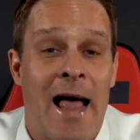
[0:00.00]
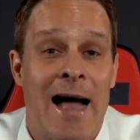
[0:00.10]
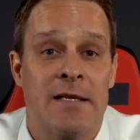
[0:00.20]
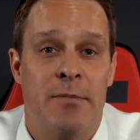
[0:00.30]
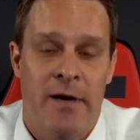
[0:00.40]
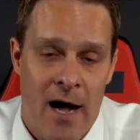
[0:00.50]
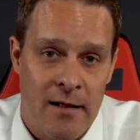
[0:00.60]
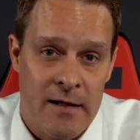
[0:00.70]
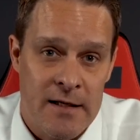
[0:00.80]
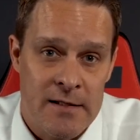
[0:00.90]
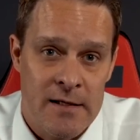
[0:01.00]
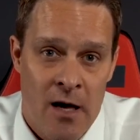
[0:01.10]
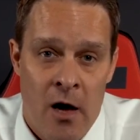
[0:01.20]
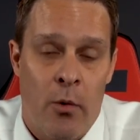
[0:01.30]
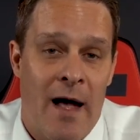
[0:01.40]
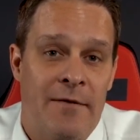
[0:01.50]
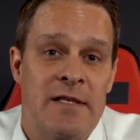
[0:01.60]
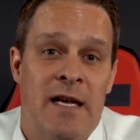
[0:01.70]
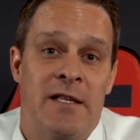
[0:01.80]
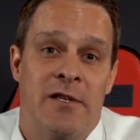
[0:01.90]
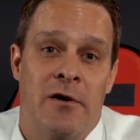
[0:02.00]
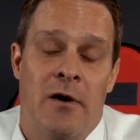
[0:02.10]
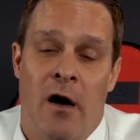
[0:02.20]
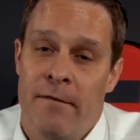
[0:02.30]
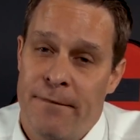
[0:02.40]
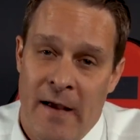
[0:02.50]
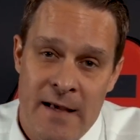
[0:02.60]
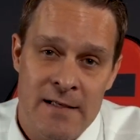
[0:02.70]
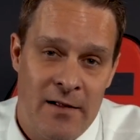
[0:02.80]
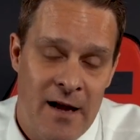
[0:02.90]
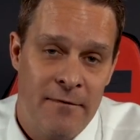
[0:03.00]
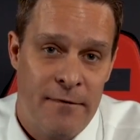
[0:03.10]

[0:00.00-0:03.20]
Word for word: last but not least, we have Censor of FaZe Clan